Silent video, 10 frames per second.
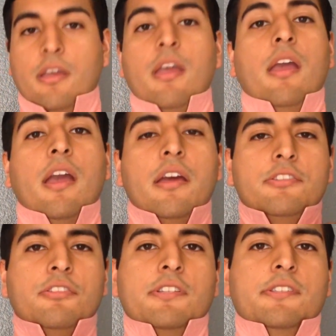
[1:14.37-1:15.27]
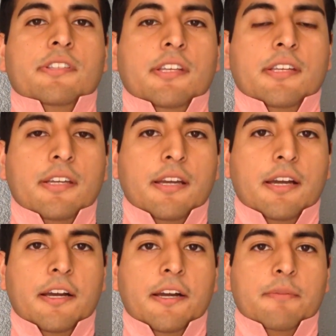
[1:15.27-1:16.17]
Okay. As you can see,
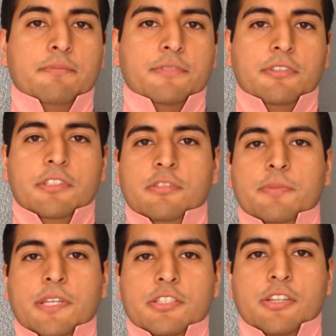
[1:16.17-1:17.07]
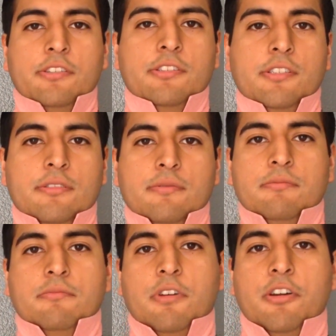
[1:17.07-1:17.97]
still needs to be adjusted.
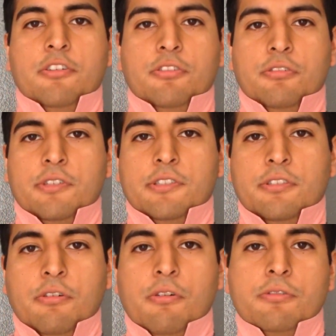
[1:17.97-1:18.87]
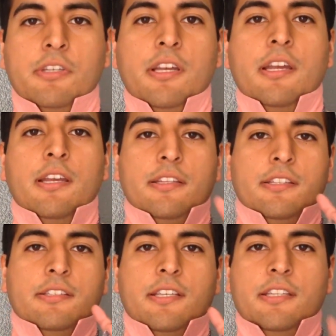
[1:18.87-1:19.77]
All you do is you hold
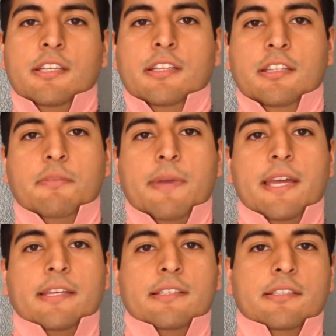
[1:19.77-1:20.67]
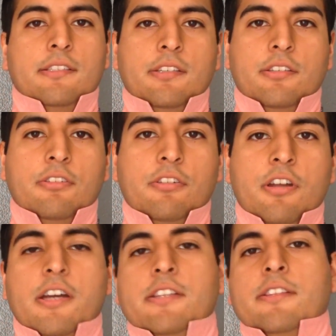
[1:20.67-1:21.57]
the skinny end in the back, your
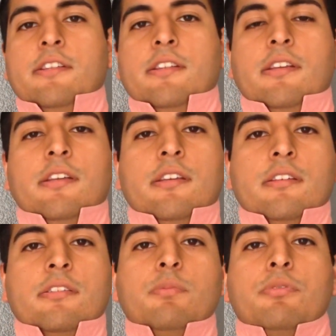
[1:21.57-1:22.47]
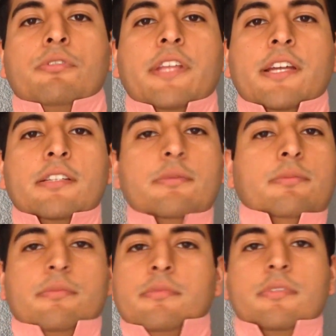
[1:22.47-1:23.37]
knot, you pull that
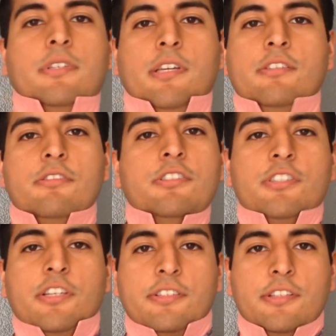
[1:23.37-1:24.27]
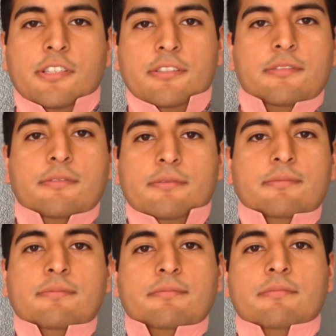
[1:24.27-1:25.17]
up, and you adjust it
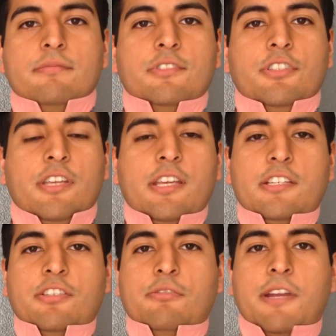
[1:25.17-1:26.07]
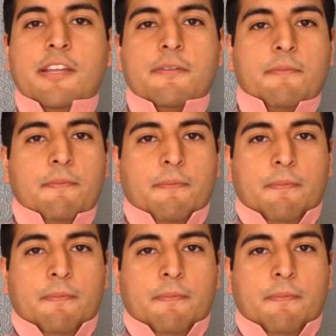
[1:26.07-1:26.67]
till you get it just right.